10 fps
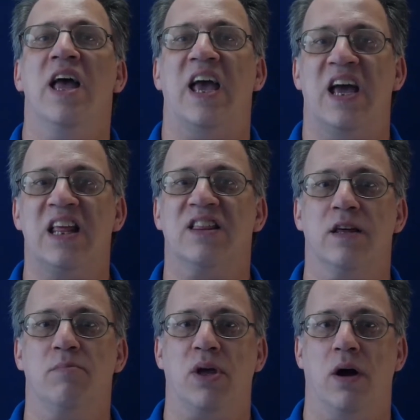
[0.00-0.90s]
anything
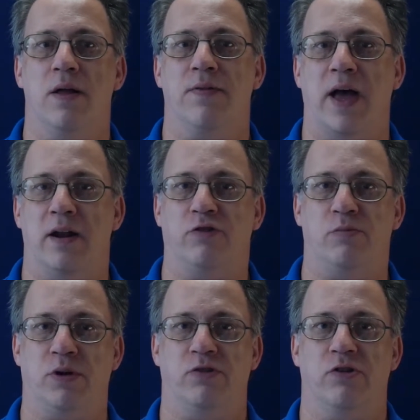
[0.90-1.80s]
beyond that is to be
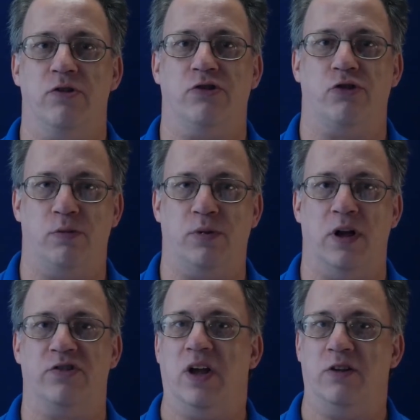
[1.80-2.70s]
considered a
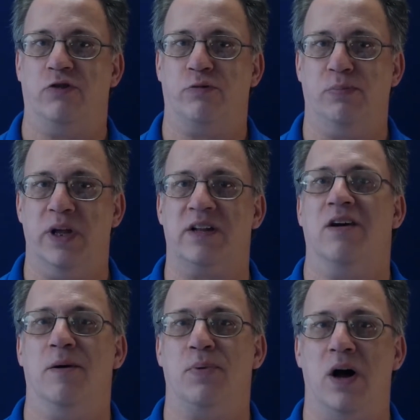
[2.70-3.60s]
surplus and split
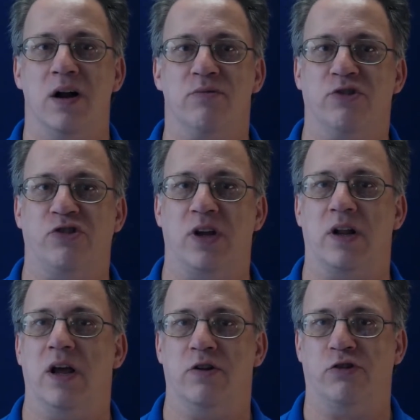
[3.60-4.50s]
upon receipt
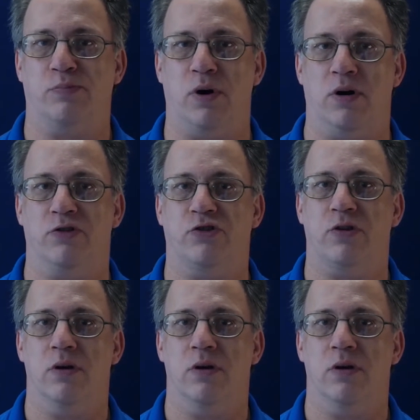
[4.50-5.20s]
and dispersed